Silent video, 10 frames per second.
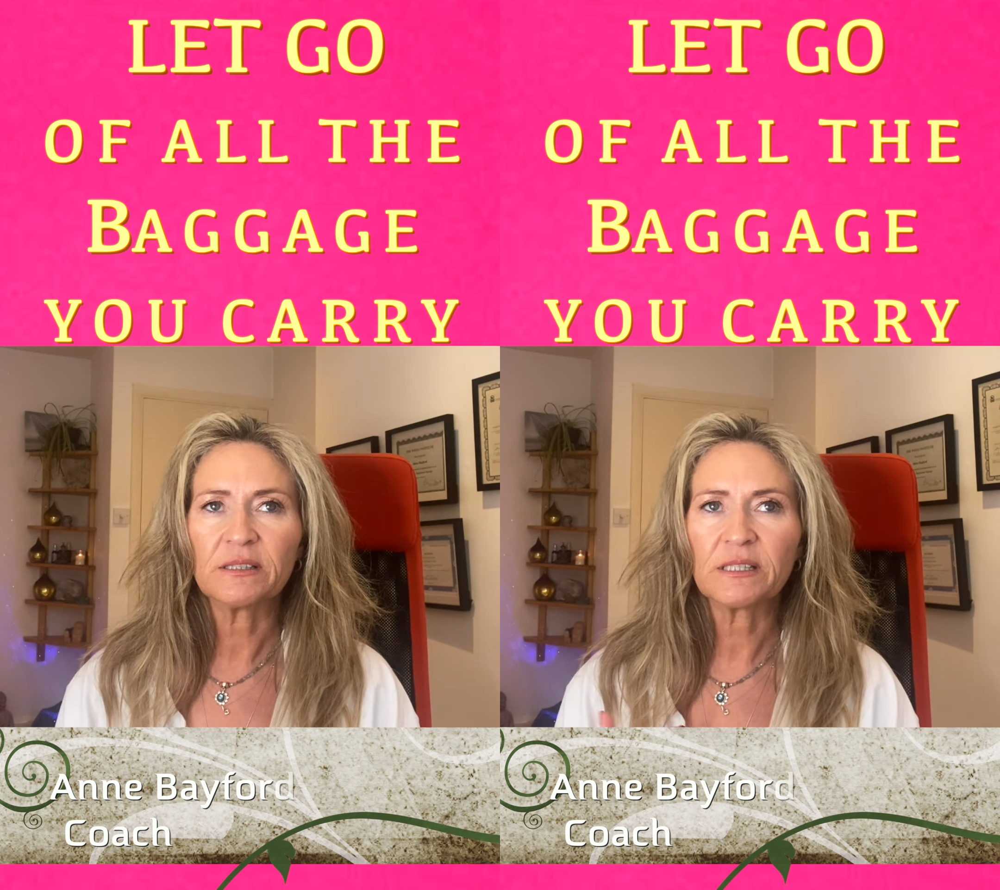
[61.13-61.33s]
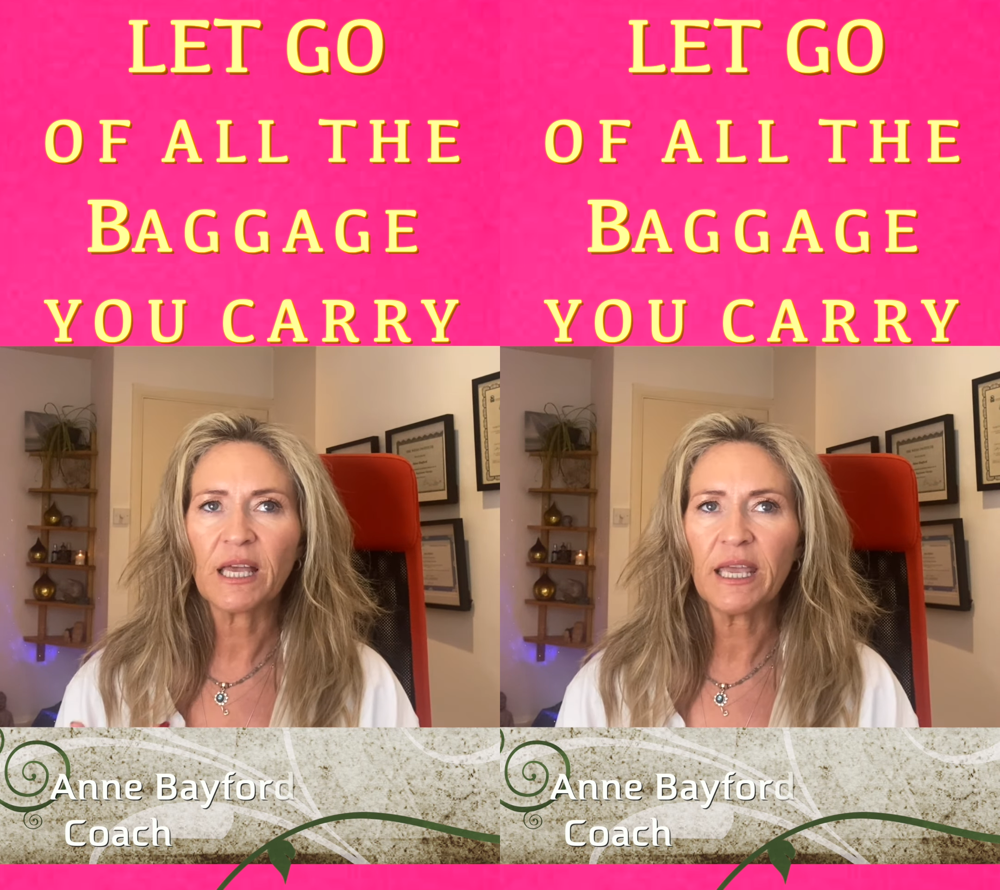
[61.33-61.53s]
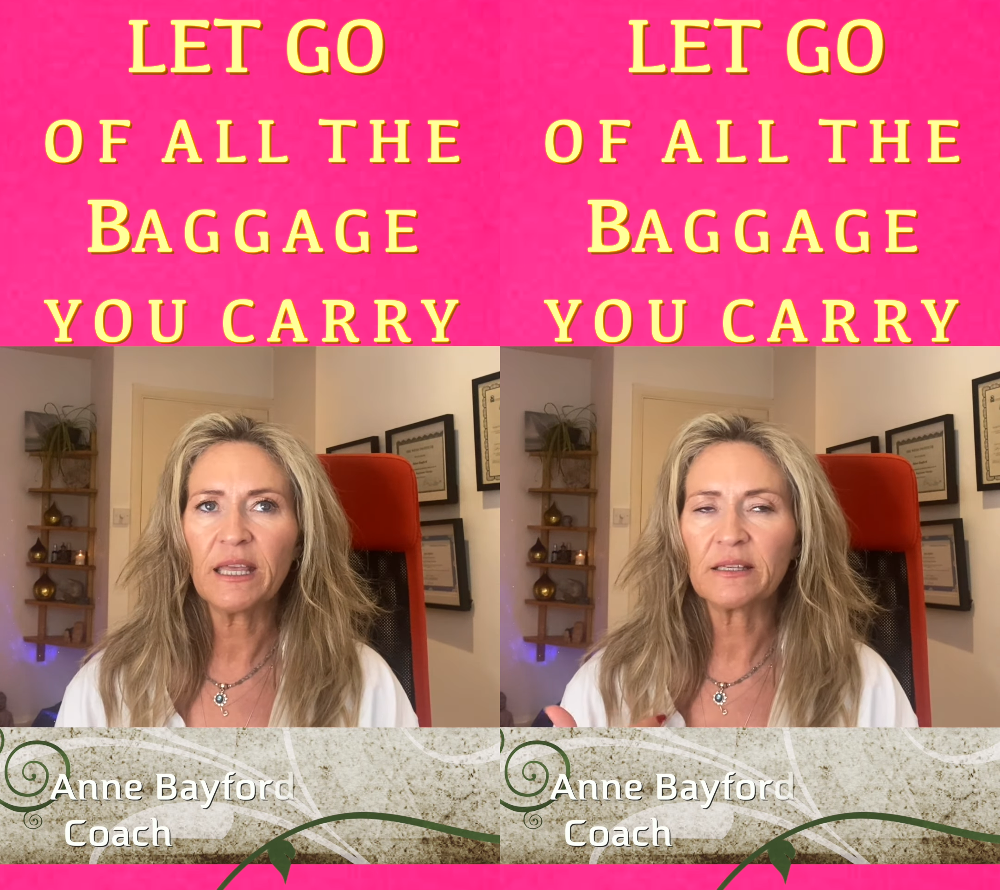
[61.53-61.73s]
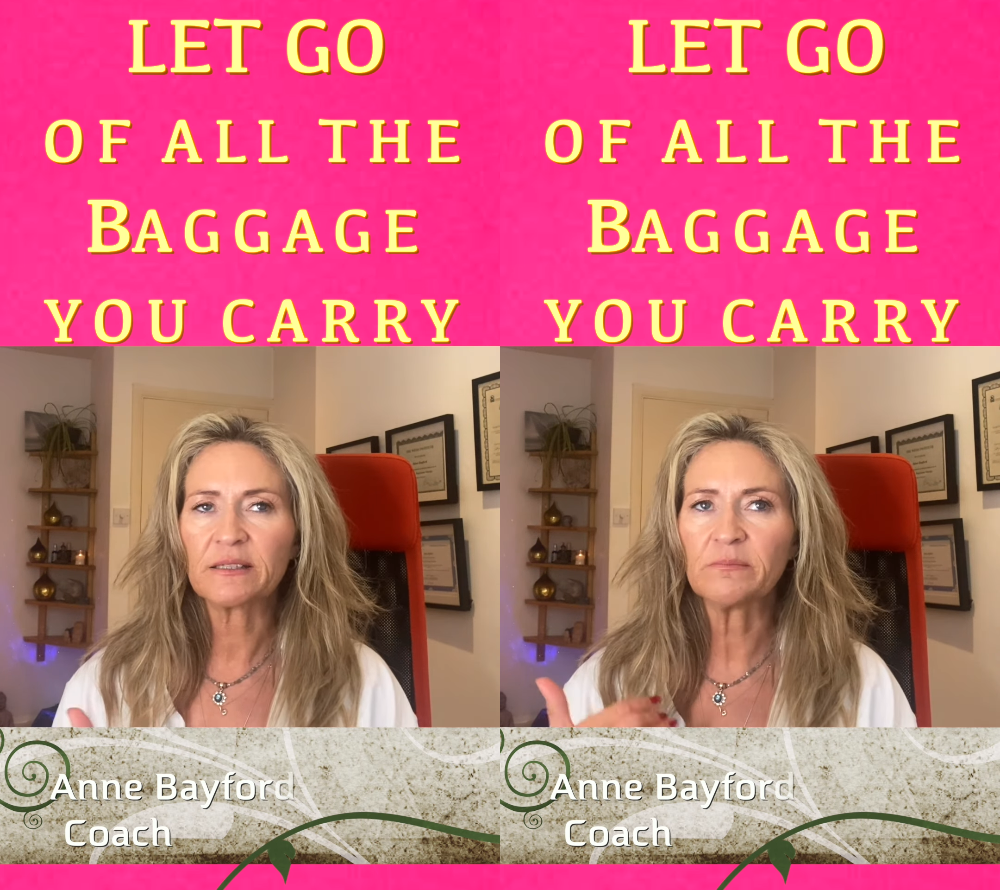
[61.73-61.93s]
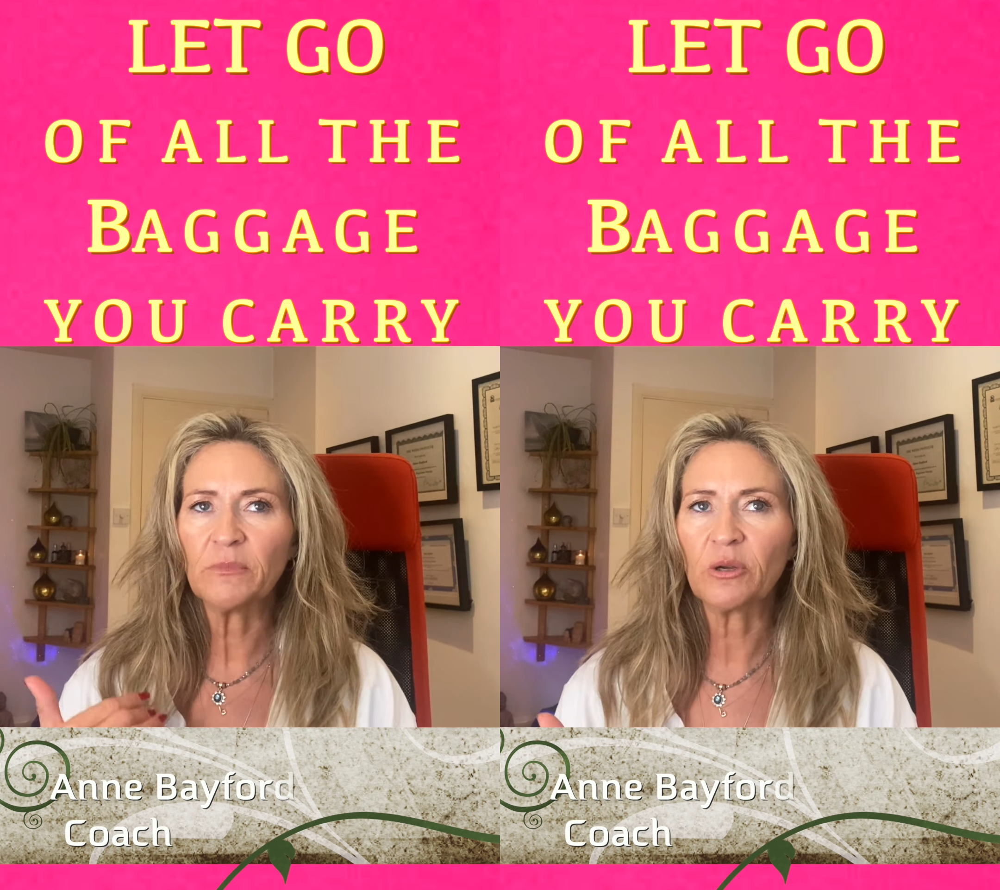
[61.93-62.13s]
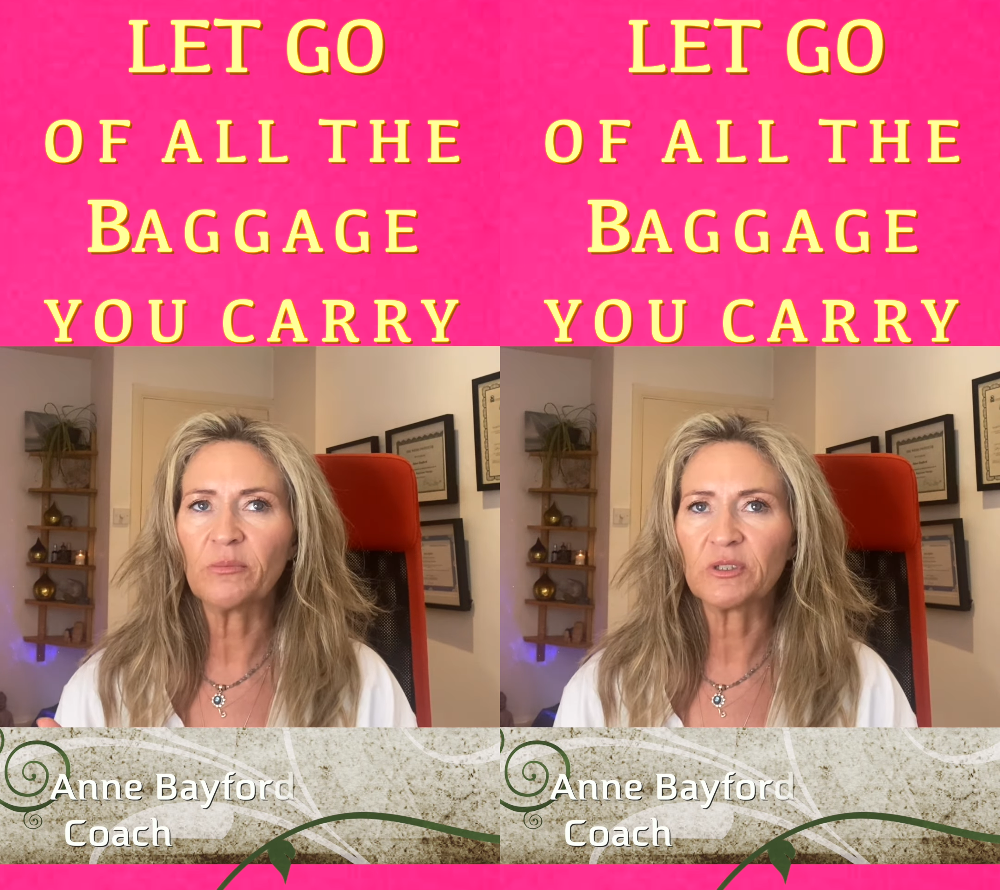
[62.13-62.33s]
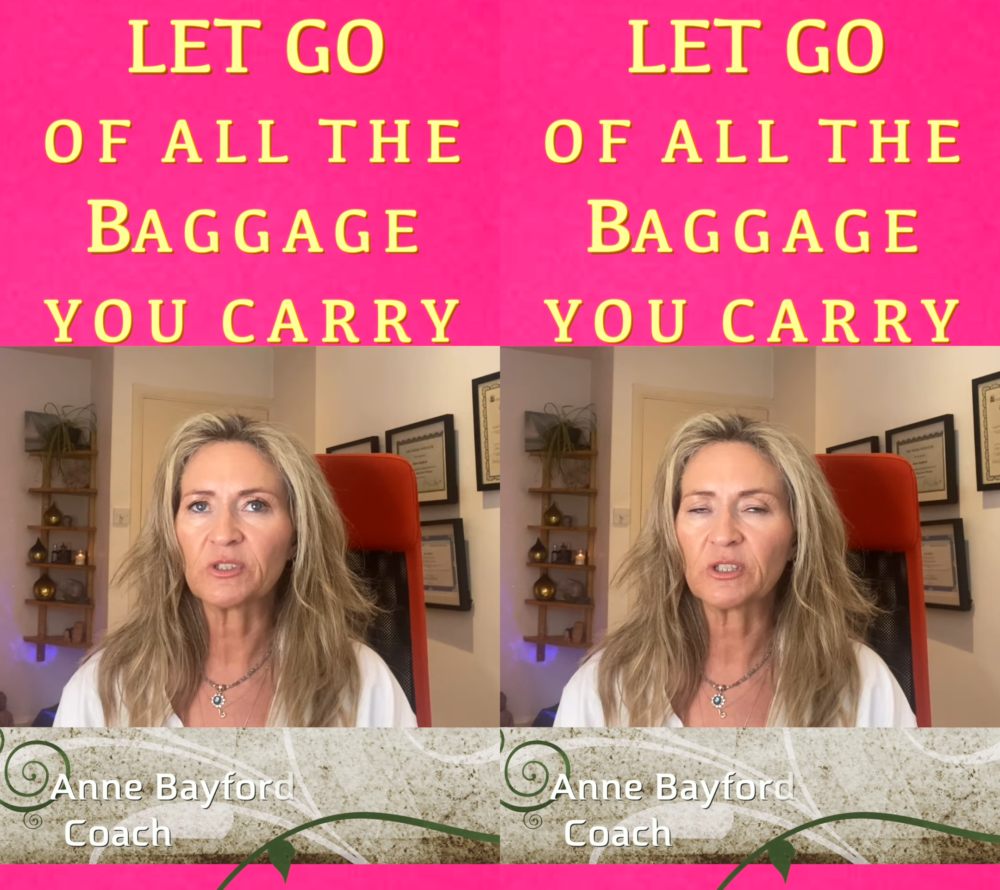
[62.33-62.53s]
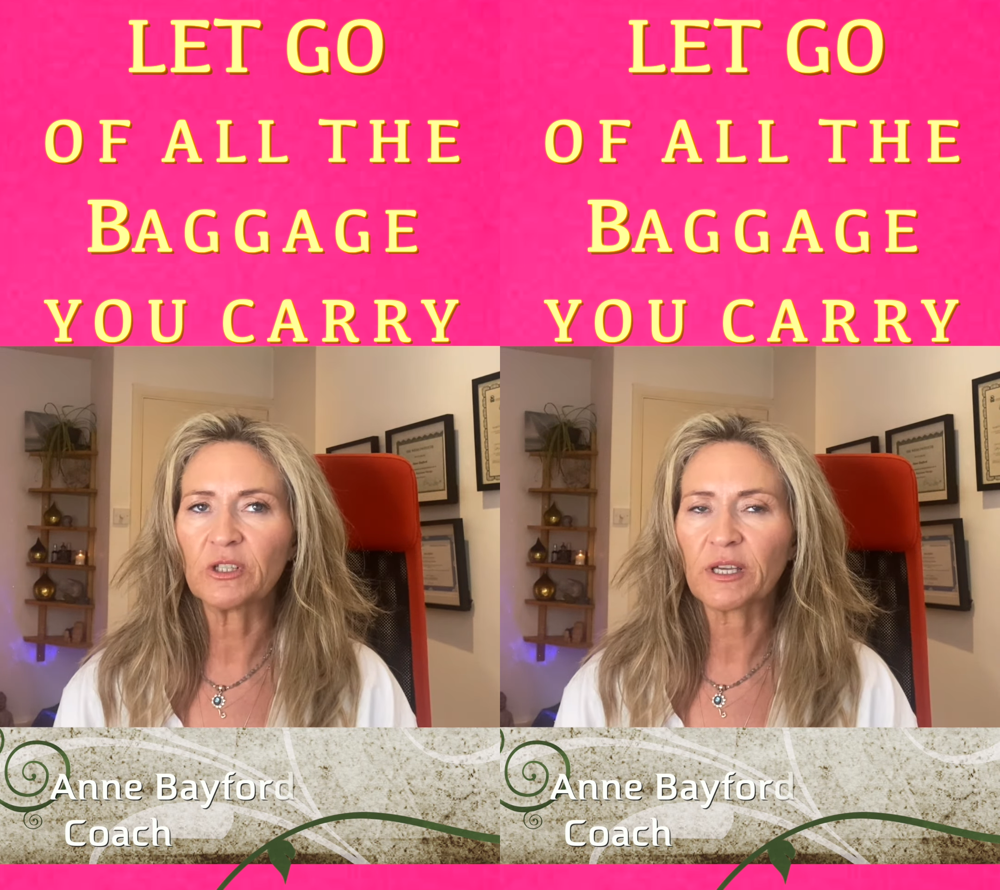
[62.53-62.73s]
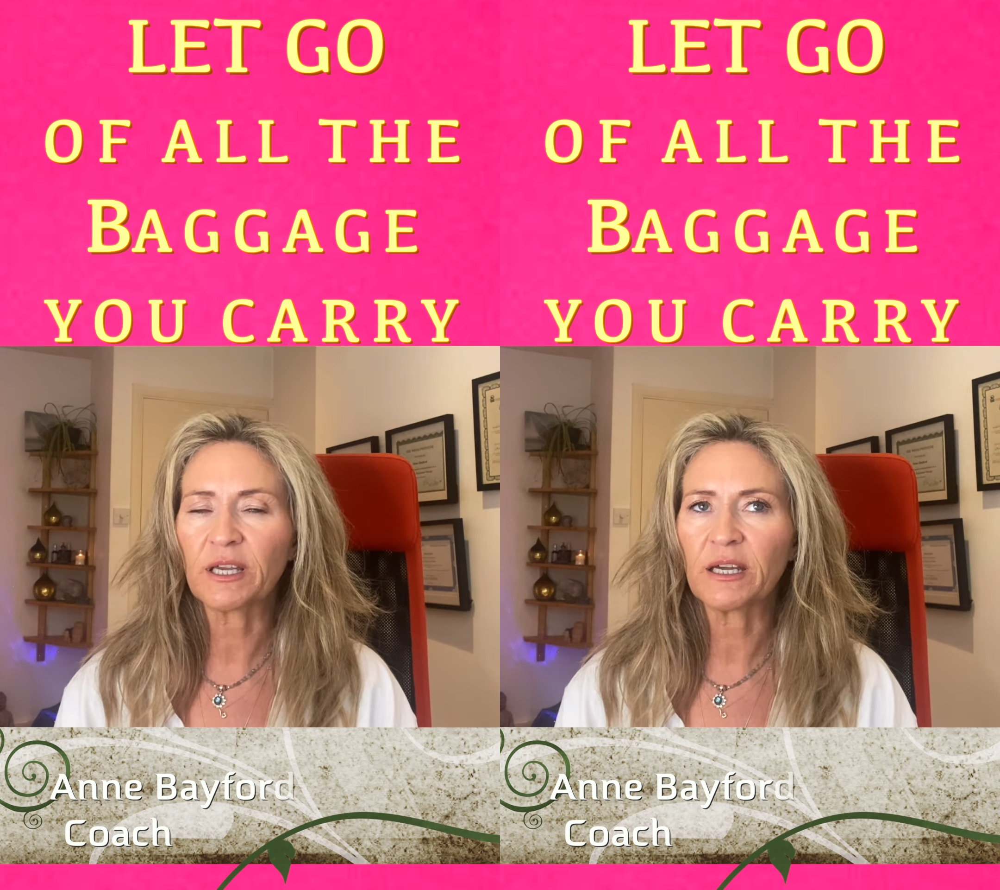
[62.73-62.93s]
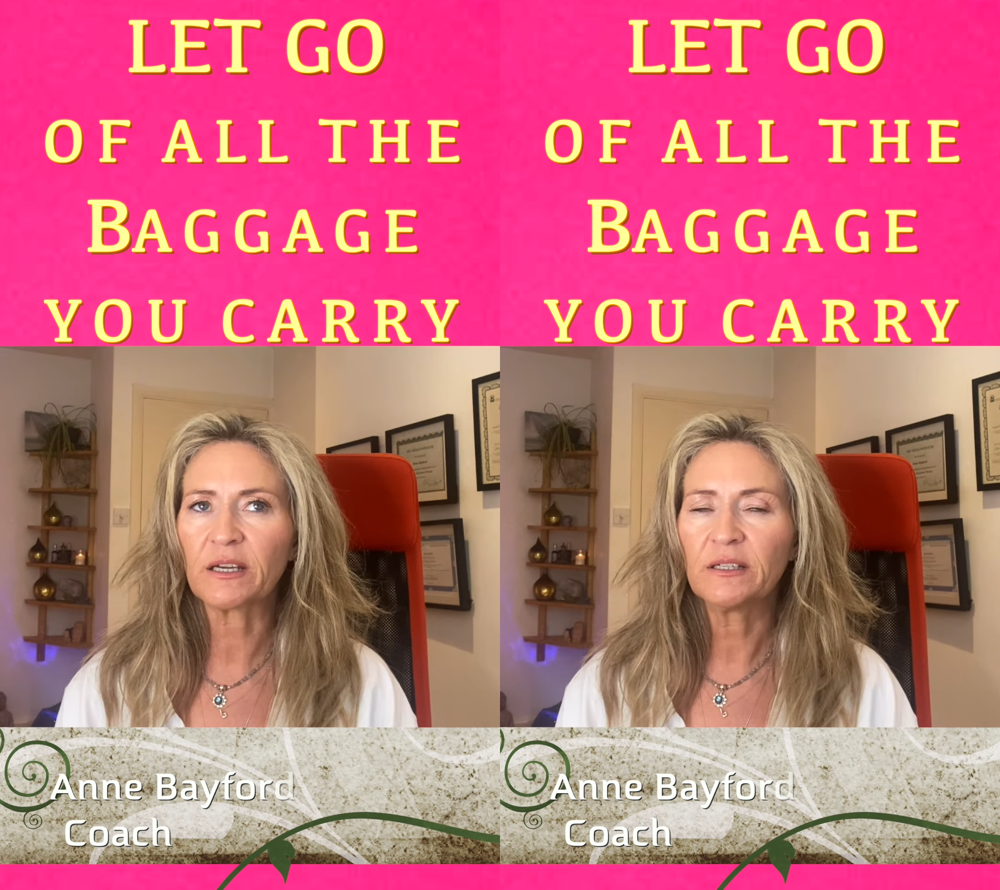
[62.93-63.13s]
take this moment to look
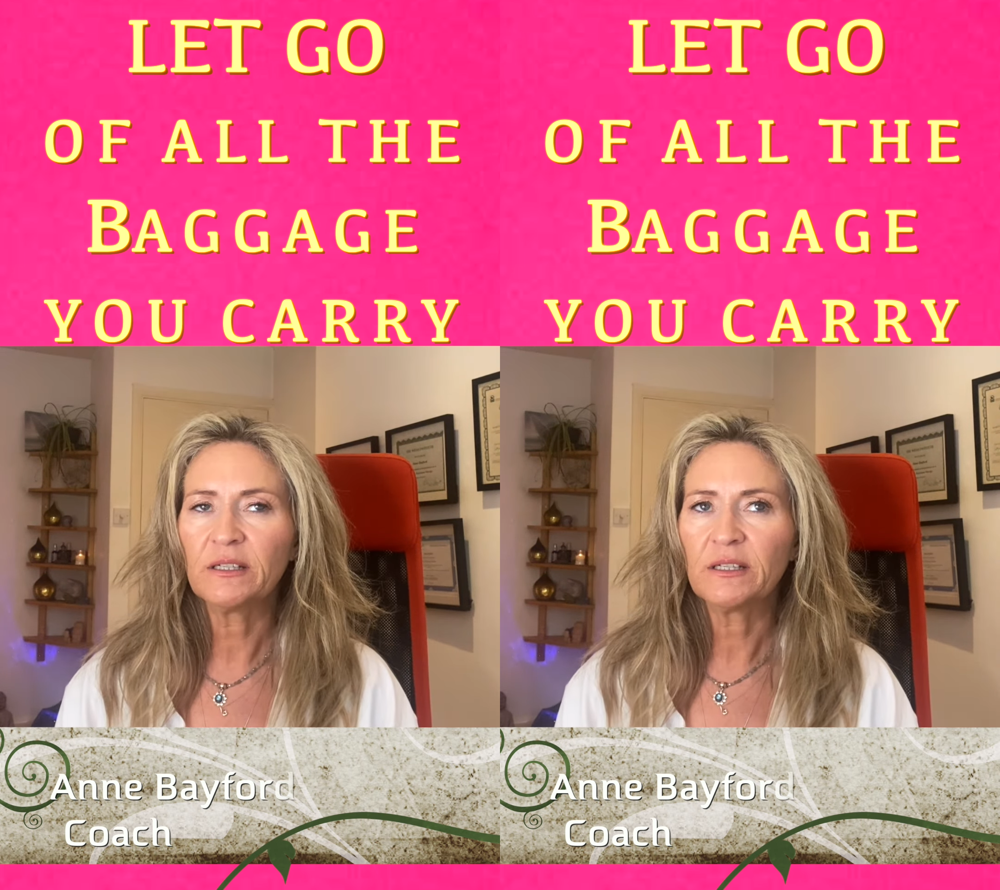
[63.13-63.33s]
at